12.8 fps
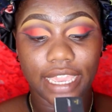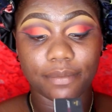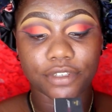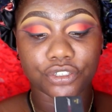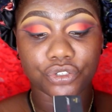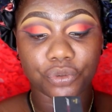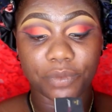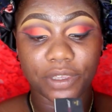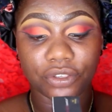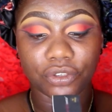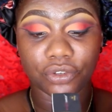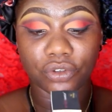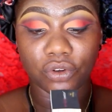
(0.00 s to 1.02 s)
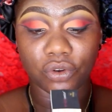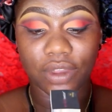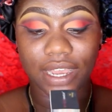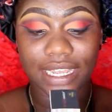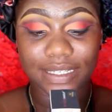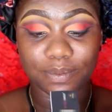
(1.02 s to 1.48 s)
aimed to make you
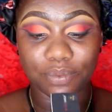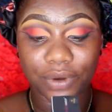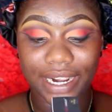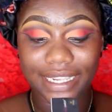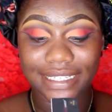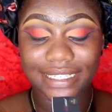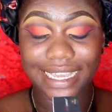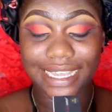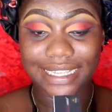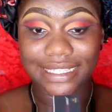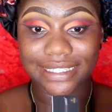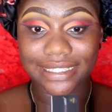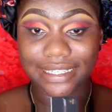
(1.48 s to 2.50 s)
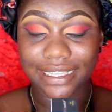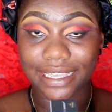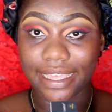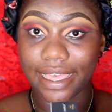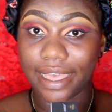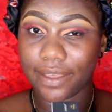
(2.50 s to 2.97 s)
glow as bright as
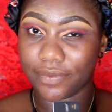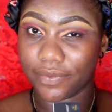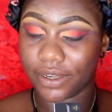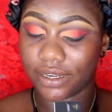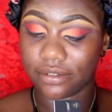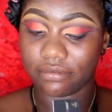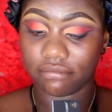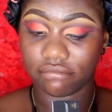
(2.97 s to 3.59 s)
ever.